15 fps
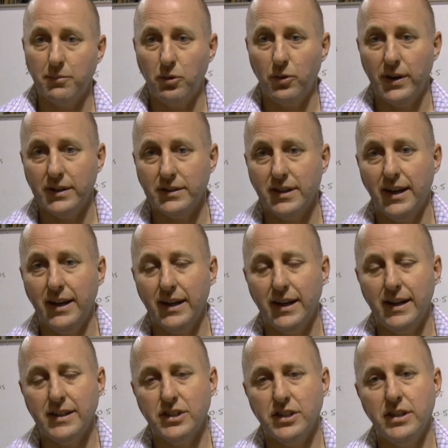#1 target
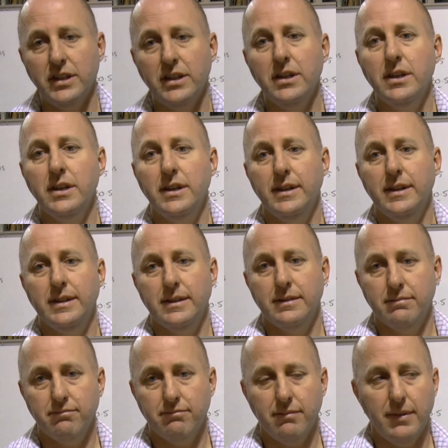archer,
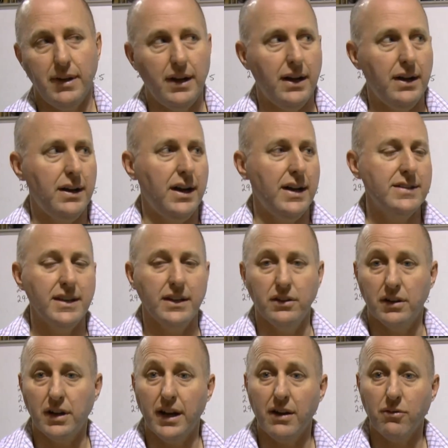I said,
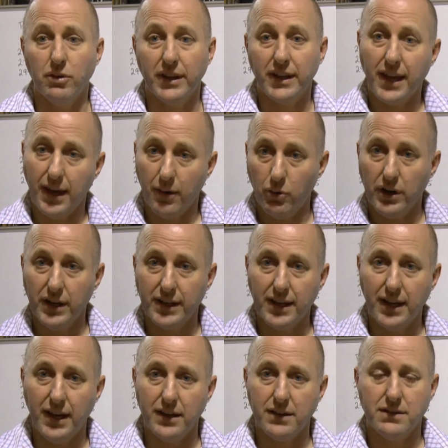look, I don't really care what I
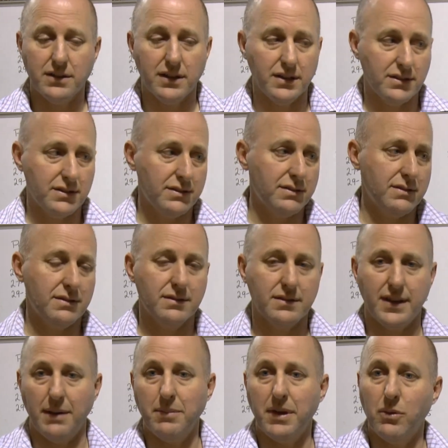get,
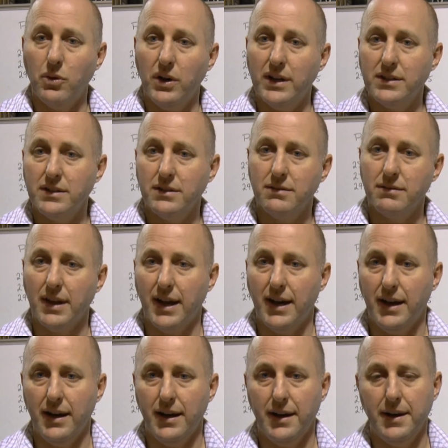just get me one
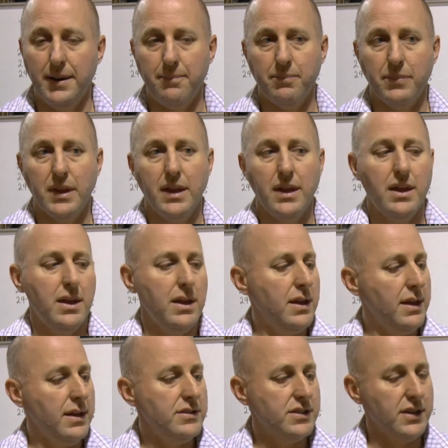
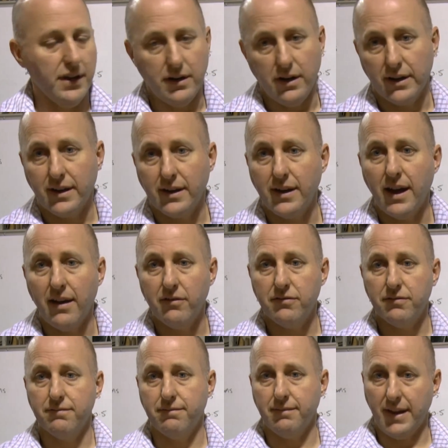so I can
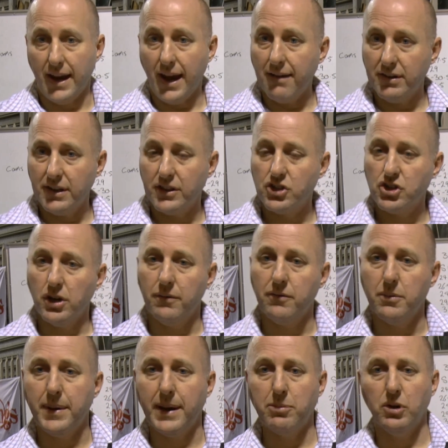have it in the shop
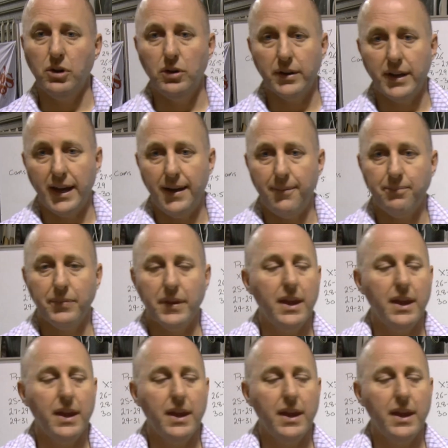for people to look at.